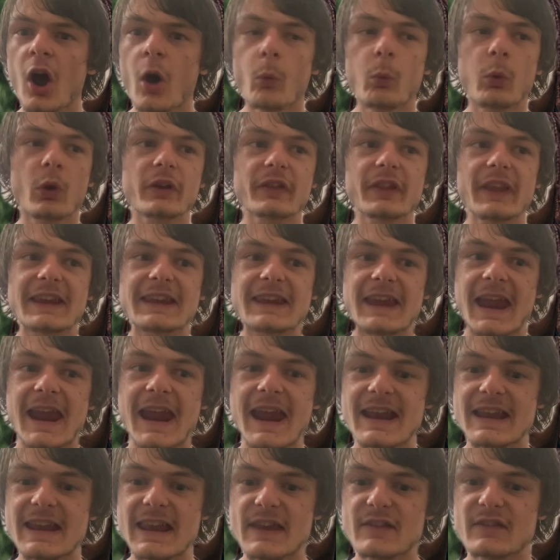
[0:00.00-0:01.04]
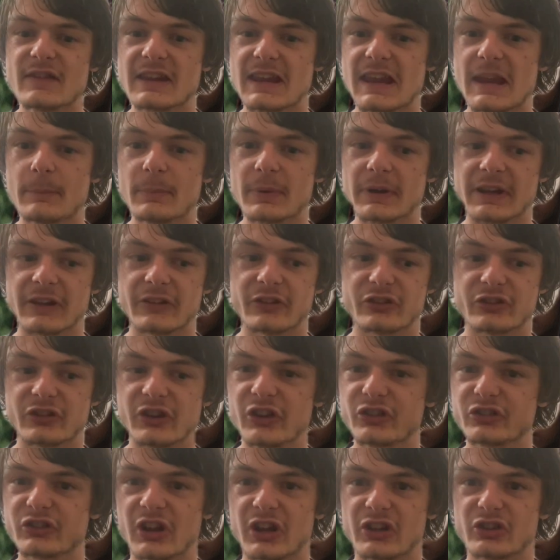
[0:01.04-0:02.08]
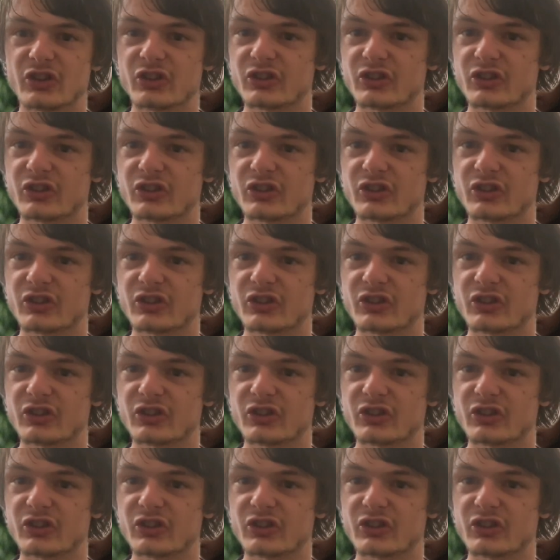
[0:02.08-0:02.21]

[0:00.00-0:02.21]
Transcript: where they can't even keep it consistent and